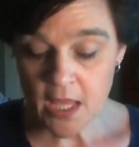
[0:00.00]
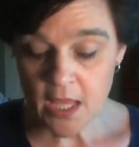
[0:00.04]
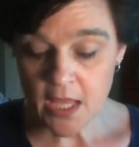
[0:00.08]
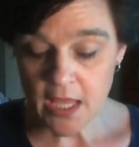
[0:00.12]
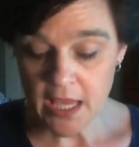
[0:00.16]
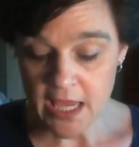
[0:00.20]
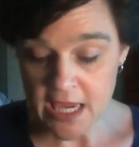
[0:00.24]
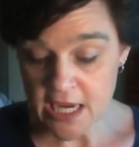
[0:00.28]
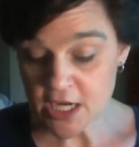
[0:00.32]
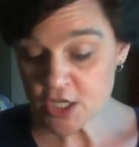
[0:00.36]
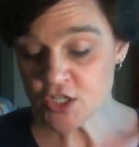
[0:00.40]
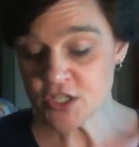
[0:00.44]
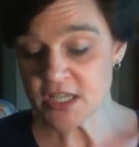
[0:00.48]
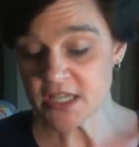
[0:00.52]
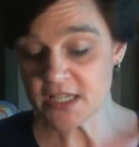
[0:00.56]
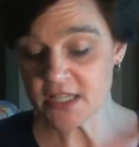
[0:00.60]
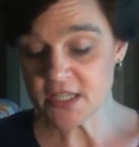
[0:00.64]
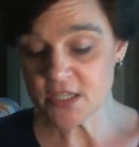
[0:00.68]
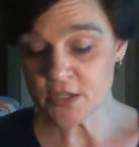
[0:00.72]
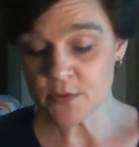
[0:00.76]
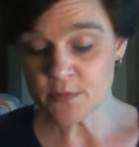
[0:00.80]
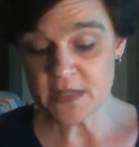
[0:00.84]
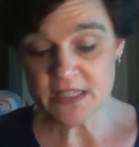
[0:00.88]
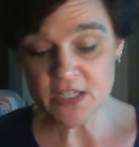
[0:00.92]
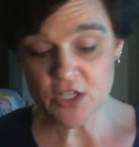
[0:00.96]
Each
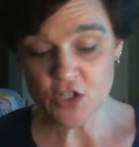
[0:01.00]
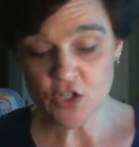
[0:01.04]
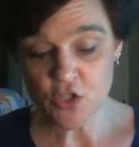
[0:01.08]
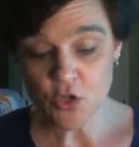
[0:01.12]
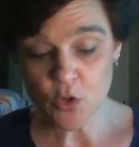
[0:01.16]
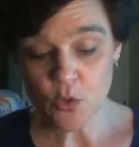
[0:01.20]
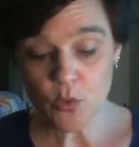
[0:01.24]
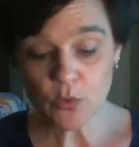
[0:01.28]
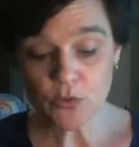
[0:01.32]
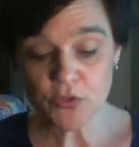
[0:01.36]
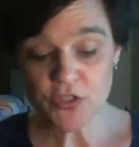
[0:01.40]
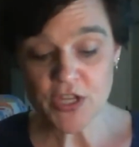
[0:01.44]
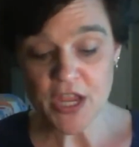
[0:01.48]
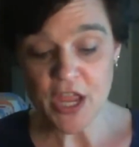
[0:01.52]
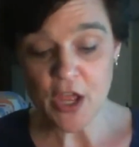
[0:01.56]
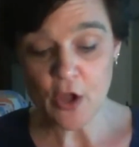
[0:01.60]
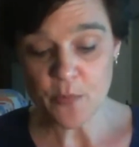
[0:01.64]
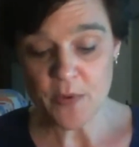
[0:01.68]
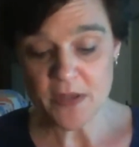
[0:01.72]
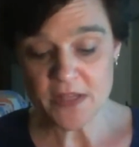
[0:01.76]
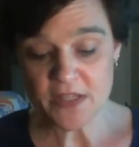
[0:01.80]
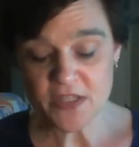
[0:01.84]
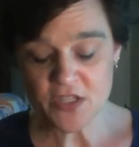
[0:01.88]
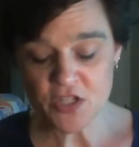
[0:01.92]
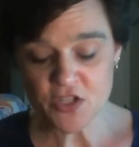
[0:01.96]
system is a tool to help
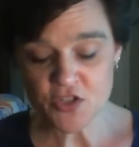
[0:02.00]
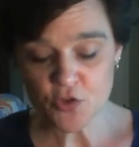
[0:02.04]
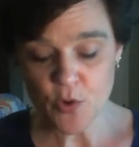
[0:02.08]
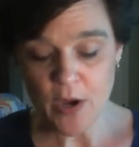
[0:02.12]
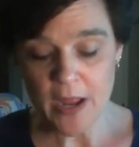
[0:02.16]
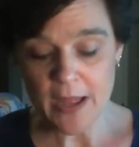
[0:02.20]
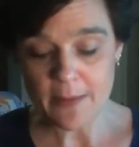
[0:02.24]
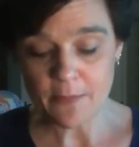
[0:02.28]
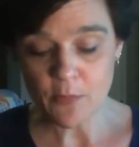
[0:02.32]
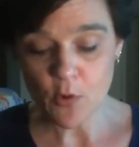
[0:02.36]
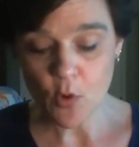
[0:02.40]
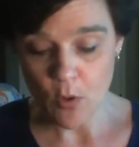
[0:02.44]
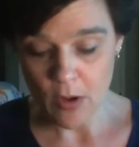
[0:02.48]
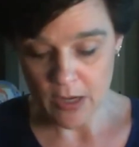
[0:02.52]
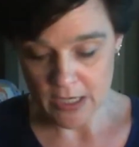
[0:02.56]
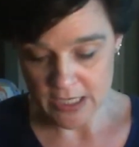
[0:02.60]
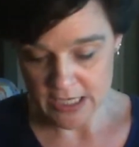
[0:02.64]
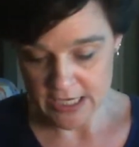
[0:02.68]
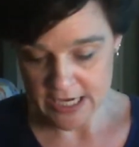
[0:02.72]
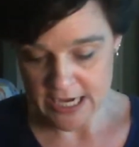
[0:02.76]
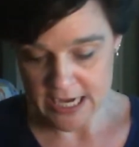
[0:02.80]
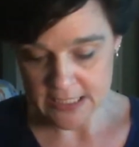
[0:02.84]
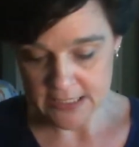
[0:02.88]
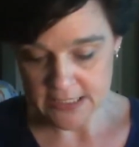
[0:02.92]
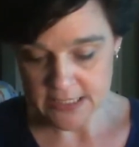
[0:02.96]
us describe
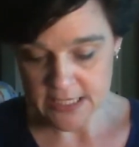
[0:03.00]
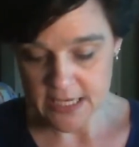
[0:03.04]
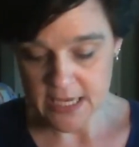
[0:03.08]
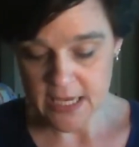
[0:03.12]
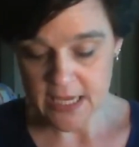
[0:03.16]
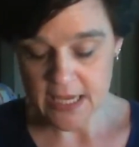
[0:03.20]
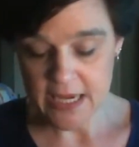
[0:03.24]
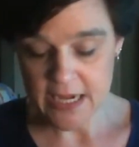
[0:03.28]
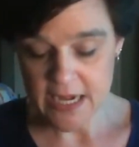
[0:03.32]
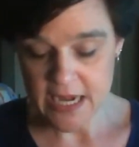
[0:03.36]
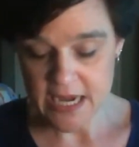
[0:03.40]
quantities, and